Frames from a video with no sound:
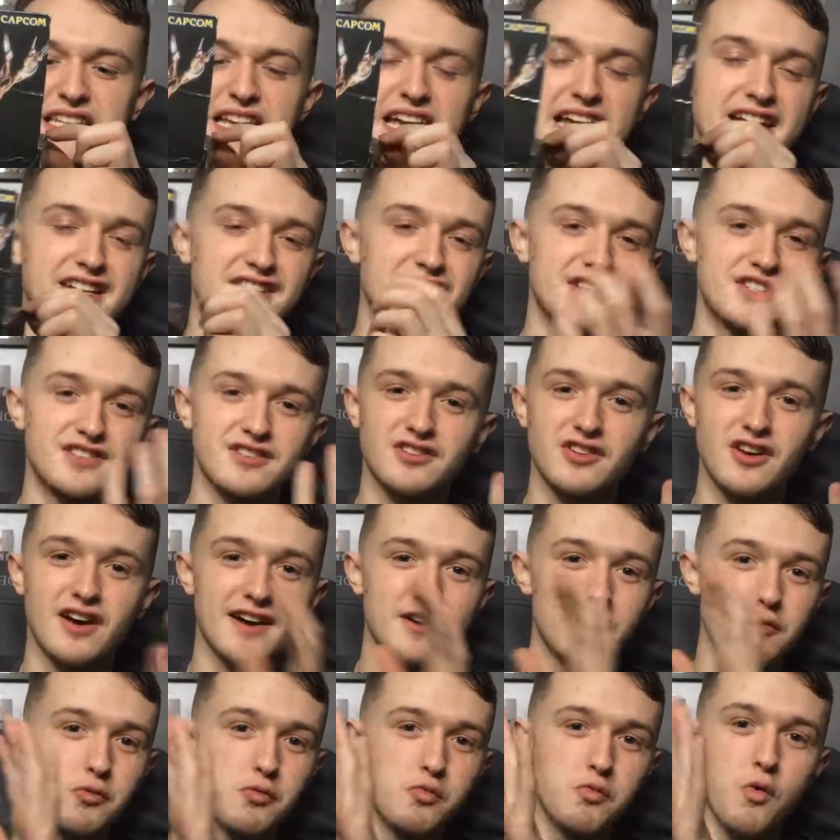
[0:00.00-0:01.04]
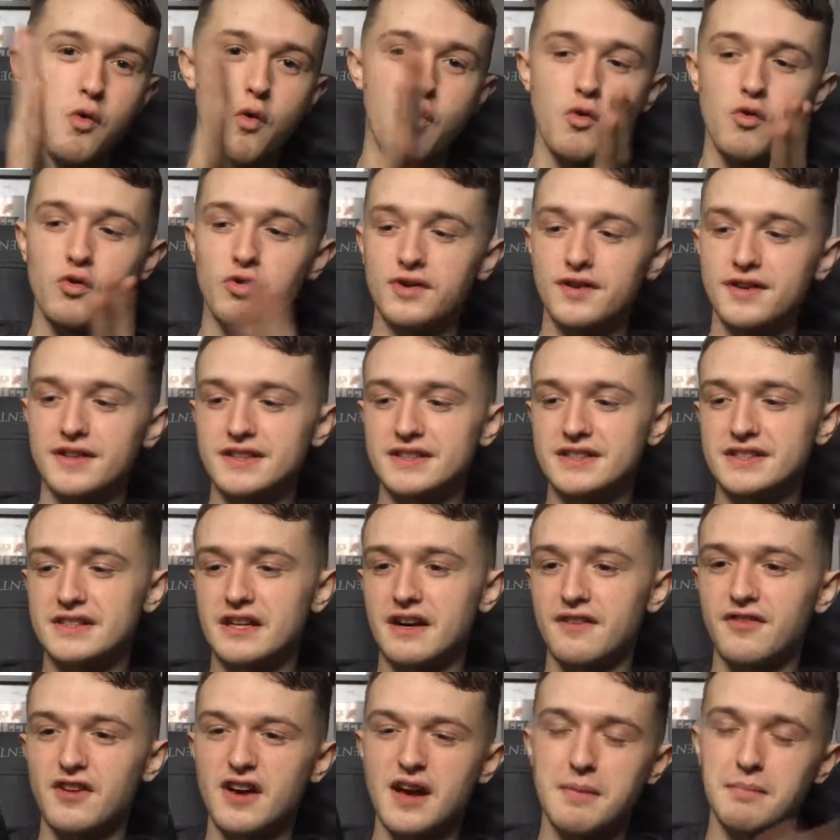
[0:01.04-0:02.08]
the edges are like all worn and
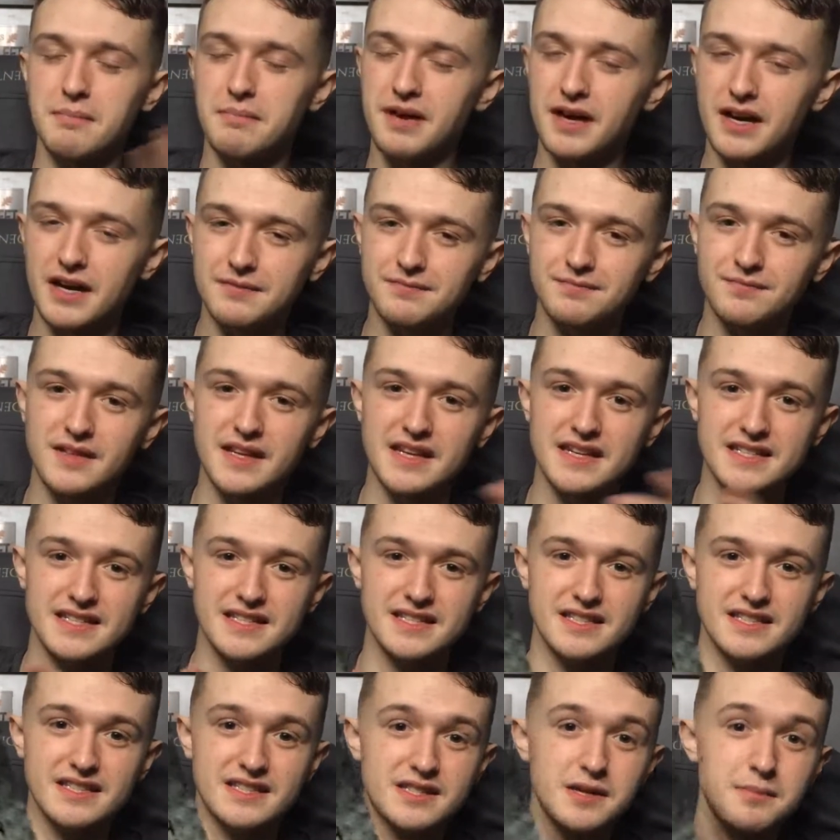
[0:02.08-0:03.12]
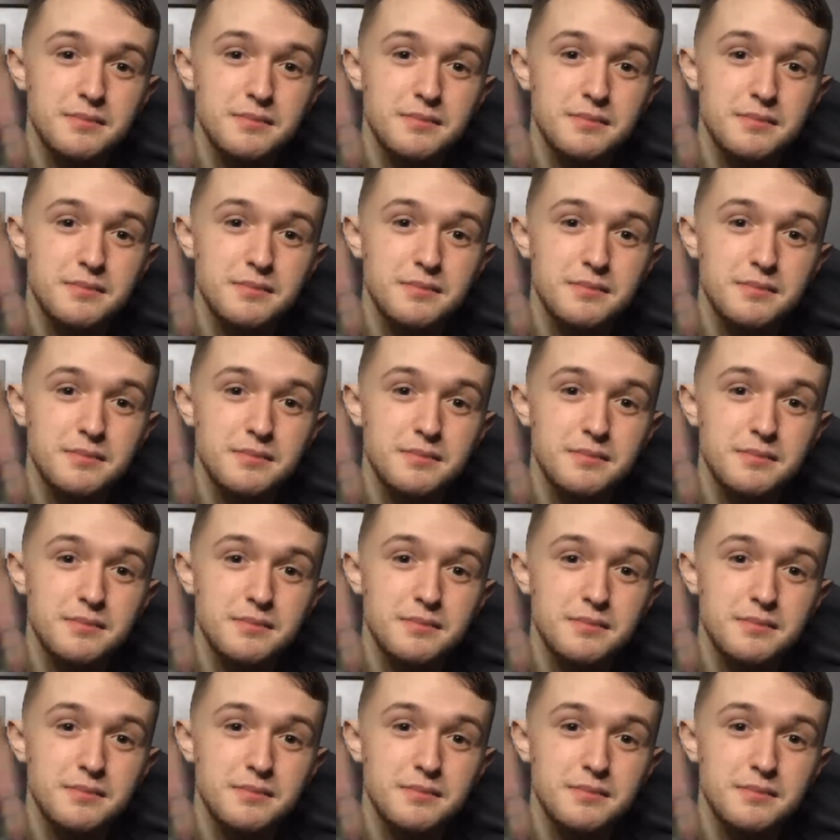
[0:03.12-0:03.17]
stuff like that, but it's,